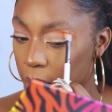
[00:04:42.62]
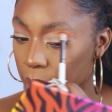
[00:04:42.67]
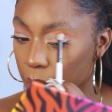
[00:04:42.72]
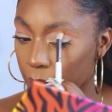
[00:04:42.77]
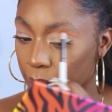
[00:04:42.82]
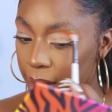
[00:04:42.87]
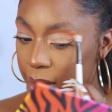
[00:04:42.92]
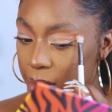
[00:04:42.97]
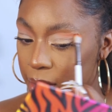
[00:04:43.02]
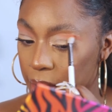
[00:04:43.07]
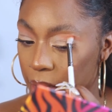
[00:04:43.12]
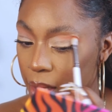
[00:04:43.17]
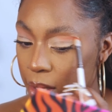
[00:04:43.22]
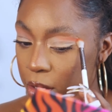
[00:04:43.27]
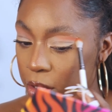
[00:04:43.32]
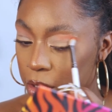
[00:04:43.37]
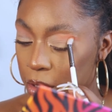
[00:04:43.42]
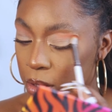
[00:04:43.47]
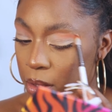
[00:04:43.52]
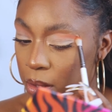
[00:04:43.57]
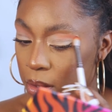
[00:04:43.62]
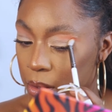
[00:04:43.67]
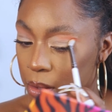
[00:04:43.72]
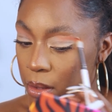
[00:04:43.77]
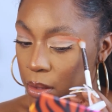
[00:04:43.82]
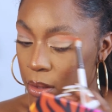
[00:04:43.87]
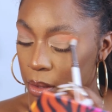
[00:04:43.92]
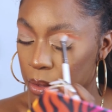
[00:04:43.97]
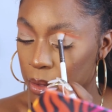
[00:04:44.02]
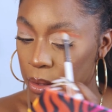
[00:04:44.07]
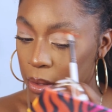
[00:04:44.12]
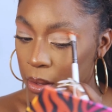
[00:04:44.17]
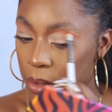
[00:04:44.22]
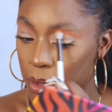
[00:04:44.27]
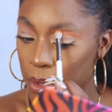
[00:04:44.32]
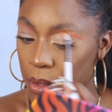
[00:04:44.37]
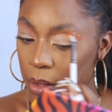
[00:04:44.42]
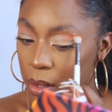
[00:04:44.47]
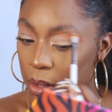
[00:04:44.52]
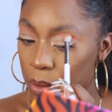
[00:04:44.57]
like such.
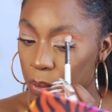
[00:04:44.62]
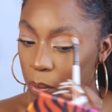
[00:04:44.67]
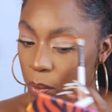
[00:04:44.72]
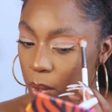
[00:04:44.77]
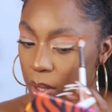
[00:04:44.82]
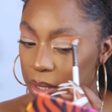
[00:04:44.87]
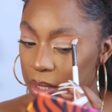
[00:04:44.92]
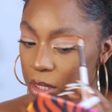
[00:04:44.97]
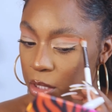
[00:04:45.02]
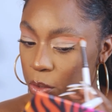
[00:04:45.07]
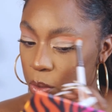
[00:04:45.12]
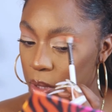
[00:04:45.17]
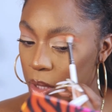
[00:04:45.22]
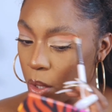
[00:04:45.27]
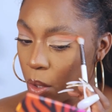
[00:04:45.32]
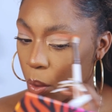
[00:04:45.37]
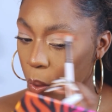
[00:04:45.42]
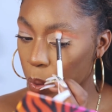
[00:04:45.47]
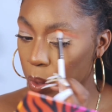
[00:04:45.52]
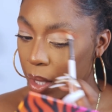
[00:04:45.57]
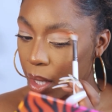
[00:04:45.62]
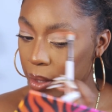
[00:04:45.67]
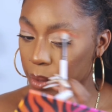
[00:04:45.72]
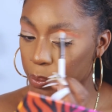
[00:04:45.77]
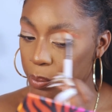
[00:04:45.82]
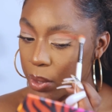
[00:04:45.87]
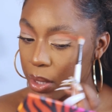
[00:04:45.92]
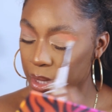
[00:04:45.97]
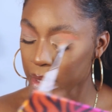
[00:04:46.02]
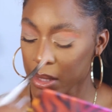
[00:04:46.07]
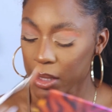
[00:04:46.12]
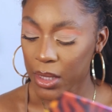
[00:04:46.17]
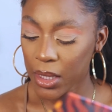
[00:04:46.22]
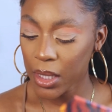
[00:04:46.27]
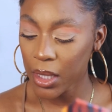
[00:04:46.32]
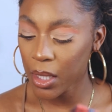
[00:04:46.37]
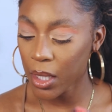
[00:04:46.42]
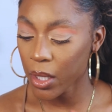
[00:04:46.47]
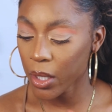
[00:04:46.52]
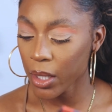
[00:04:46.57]
Wasn't doing a whole lot of
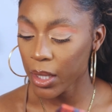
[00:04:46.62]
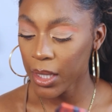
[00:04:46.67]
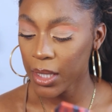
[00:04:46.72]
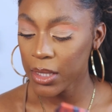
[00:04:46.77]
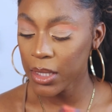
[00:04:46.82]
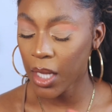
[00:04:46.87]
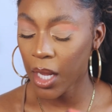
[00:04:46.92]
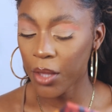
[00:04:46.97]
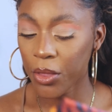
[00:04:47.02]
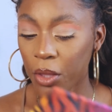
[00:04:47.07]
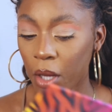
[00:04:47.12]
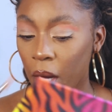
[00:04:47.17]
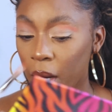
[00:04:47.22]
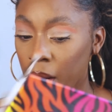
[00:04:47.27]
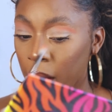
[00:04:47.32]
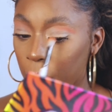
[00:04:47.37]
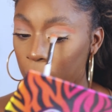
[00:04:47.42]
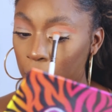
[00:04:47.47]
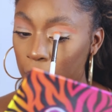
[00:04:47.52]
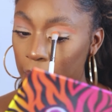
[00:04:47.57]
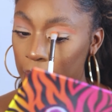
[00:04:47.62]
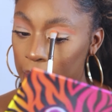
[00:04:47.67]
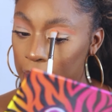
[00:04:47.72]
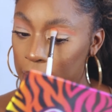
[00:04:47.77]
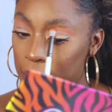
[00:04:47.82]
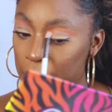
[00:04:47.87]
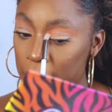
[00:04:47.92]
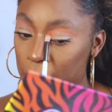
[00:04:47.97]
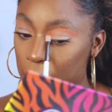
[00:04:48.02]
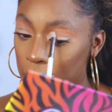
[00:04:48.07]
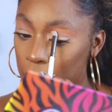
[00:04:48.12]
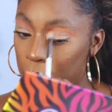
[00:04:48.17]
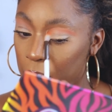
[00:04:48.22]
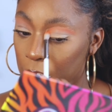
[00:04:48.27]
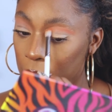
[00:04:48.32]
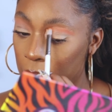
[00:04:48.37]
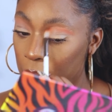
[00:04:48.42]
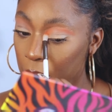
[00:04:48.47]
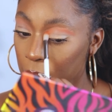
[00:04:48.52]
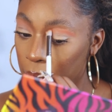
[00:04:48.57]
blending or at least I thought I was.
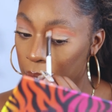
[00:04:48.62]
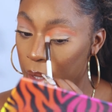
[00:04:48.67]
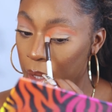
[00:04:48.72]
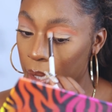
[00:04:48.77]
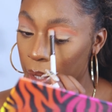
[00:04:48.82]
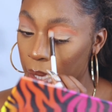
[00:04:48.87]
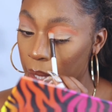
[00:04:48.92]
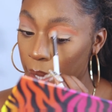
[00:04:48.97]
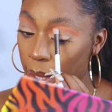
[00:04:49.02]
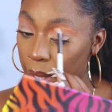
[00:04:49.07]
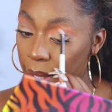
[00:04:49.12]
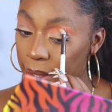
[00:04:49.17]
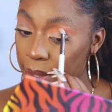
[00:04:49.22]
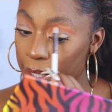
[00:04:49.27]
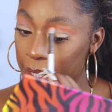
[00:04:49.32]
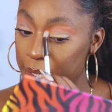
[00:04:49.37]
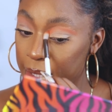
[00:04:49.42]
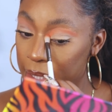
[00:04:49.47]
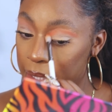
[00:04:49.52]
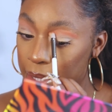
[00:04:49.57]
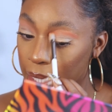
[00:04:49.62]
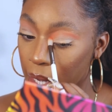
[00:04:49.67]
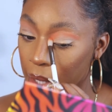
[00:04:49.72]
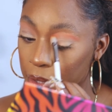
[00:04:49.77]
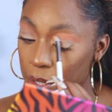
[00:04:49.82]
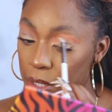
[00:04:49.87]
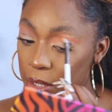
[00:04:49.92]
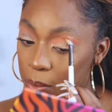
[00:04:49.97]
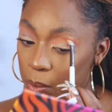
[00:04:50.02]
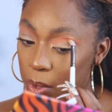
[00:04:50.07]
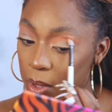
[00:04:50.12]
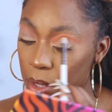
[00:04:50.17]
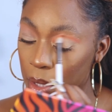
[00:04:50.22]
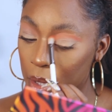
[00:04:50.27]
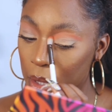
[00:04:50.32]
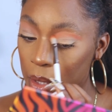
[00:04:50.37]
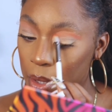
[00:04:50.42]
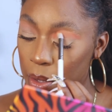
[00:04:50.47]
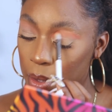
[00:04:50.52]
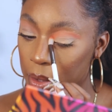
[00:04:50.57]
And this is how this would
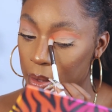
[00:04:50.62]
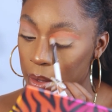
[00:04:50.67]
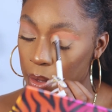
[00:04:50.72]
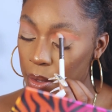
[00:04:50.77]
look.